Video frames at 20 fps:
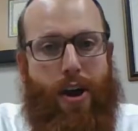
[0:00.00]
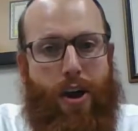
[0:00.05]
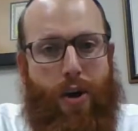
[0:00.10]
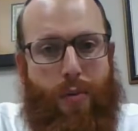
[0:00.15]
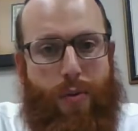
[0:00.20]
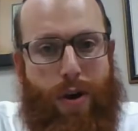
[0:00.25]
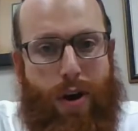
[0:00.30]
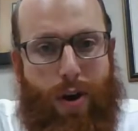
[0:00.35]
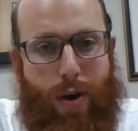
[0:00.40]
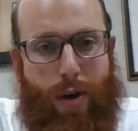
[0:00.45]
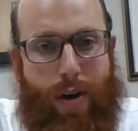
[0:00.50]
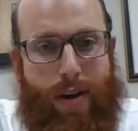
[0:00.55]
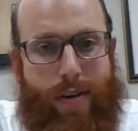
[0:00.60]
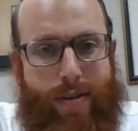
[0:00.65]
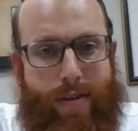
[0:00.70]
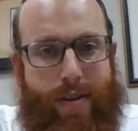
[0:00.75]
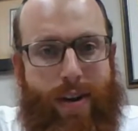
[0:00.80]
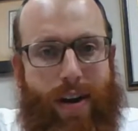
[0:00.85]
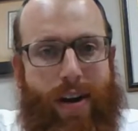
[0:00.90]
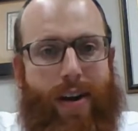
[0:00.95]
We're going to
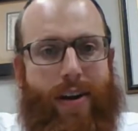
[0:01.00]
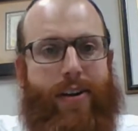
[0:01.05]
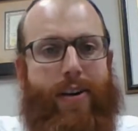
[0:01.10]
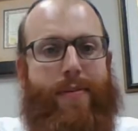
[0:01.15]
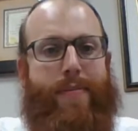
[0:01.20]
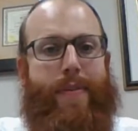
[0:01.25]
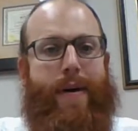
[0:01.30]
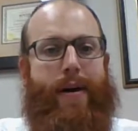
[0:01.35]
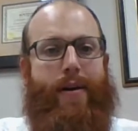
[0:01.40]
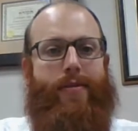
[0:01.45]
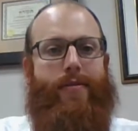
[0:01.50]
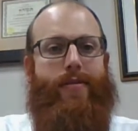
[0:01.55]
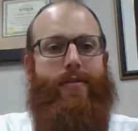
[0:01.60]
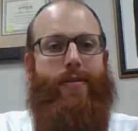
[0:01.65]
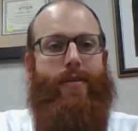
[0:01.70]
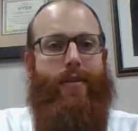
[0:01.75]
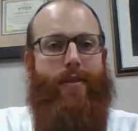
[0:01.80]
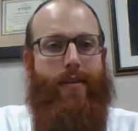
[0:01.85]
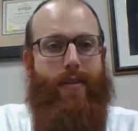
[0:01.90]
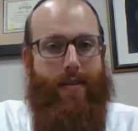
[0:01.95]
talk about
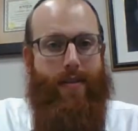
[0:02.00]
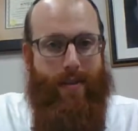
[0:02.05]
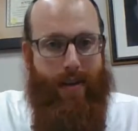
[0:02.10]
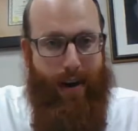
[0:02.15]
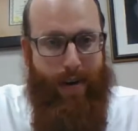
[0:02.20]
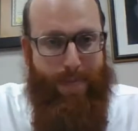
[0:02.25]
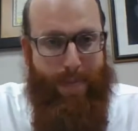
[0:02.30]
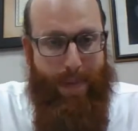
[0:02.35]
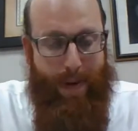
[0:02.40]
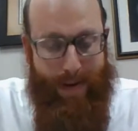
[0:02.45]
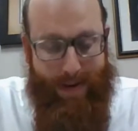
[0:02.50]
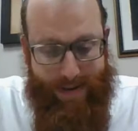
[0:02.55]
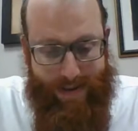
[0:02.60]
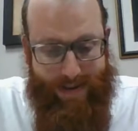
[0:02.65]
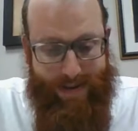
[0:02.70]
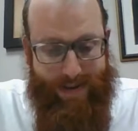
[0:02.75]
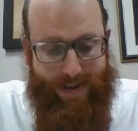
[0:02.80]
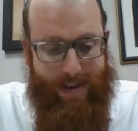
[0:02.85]
karpas.